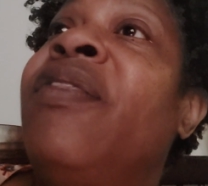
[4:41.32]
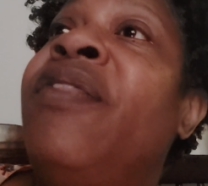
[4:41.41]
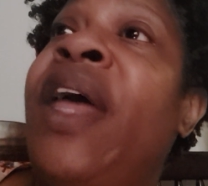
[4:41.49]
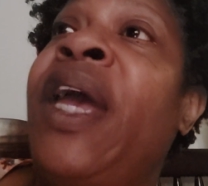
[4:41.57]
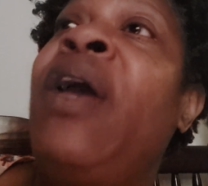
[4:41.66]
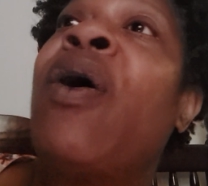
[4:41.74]

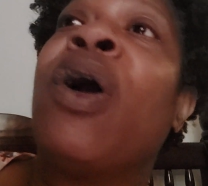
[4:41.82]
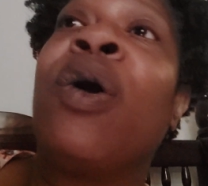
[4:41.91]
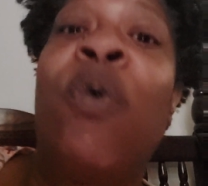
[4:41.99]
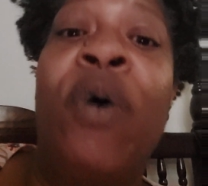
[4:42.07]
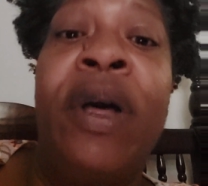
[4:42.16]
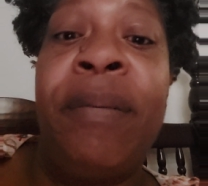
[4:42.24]
They are
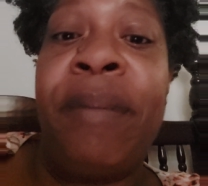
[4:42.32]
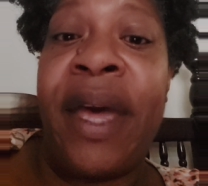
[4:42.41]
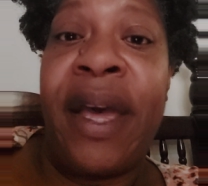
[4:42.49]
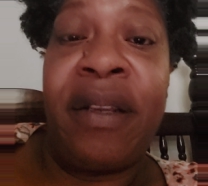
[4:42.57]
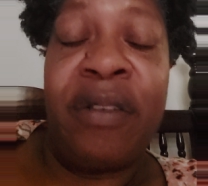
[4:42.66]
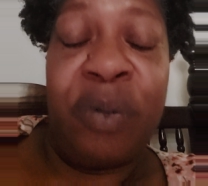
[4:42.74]
going
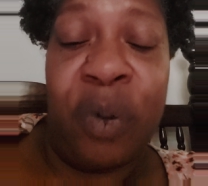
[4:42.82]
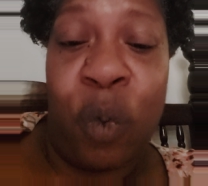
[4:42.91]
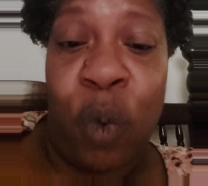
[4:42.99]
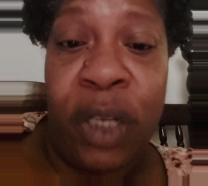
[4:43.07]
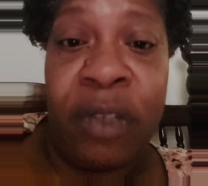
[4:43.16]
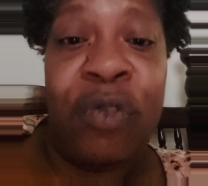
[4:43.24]
back to the
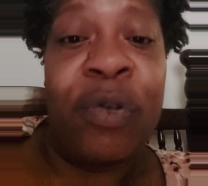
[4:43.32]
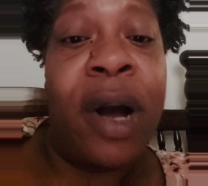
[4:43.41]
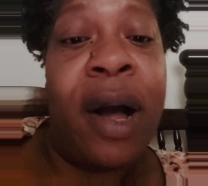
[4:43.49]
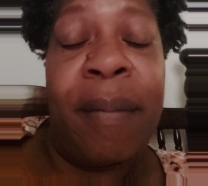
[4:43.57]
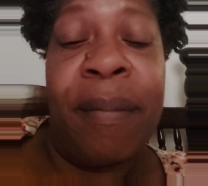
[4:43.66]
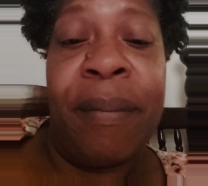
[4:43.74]
one
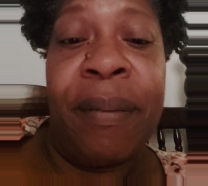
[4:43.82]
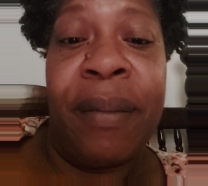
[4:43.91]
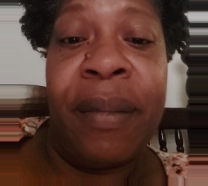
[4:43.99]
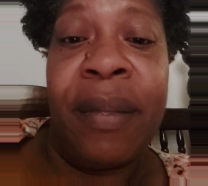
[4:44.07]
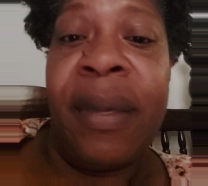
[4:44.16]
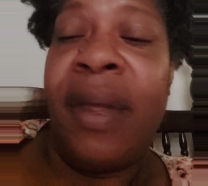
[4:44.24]
drop
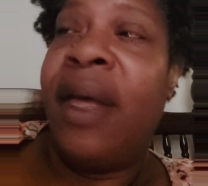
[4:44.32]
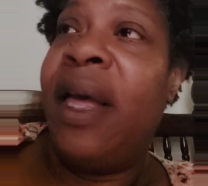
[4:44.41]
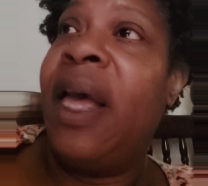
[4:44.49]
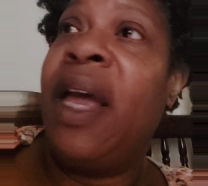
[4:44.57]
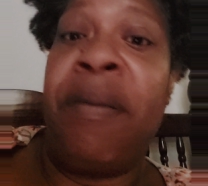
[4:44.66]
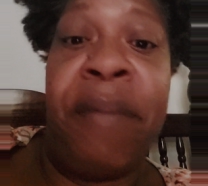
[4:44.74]

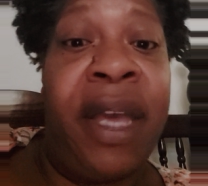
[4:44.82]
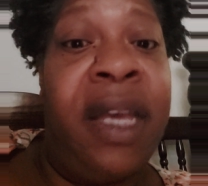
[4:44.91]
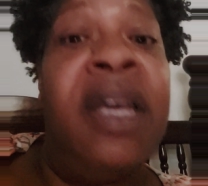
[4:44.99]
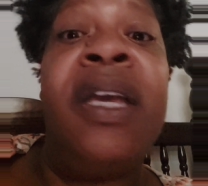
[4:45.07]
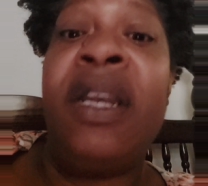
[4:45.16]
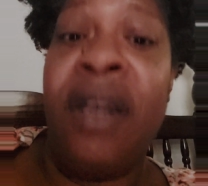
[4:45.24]
and
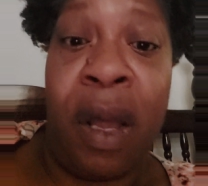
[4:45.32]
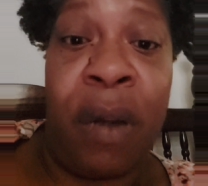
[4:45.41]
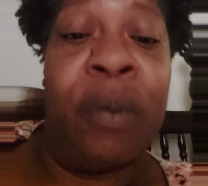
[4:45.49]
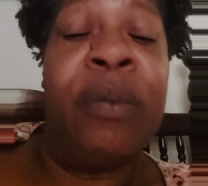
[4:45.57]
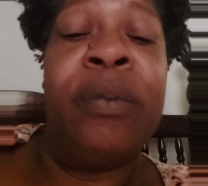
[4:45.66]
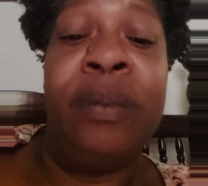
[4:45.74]
making it
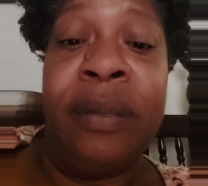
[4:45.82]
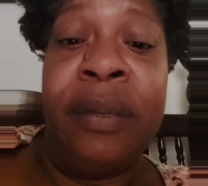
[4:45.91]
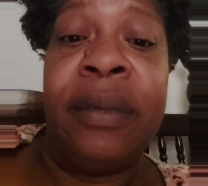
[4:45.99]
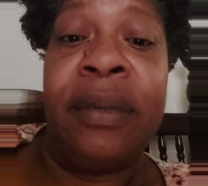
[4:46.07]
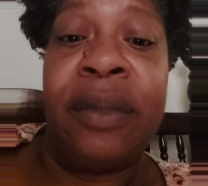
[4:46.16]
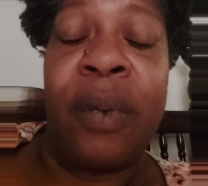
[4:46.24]
known.
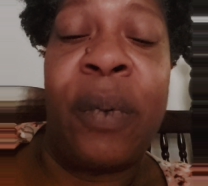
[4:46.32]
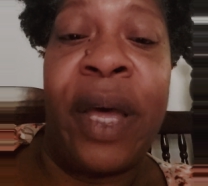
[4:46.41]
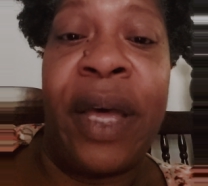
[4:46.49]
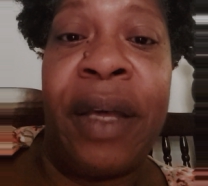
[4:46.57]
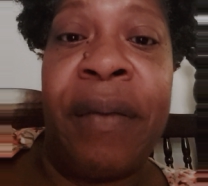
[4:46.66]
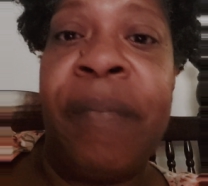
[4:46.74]

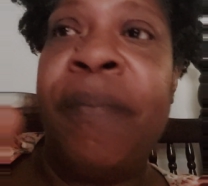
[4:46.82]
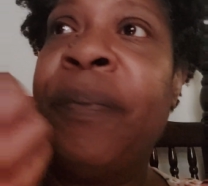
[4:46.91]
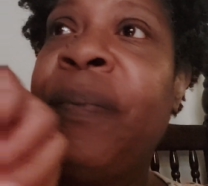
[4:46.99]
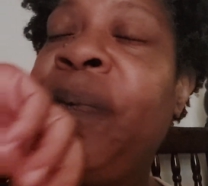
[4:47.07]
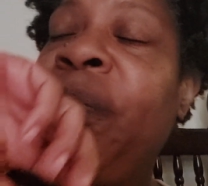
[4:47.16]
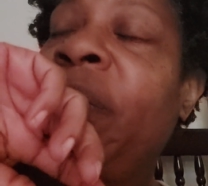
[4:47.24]
Okay?
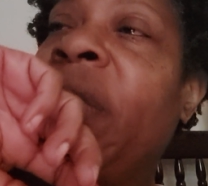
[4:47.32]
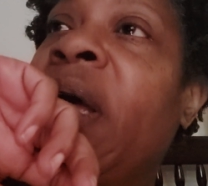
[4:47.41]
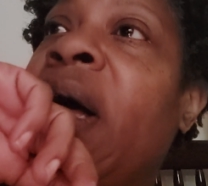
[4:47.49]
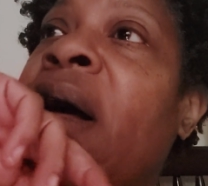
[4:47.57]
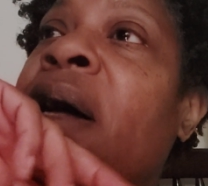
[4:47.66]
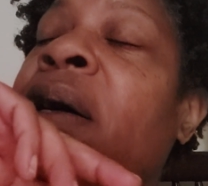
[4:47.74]

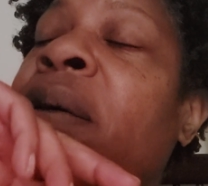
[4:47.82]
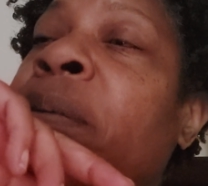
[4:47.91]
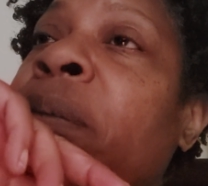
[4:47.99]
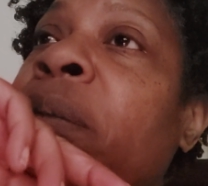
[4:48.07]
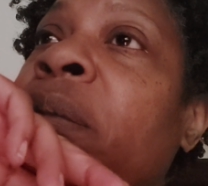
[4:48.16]
Um,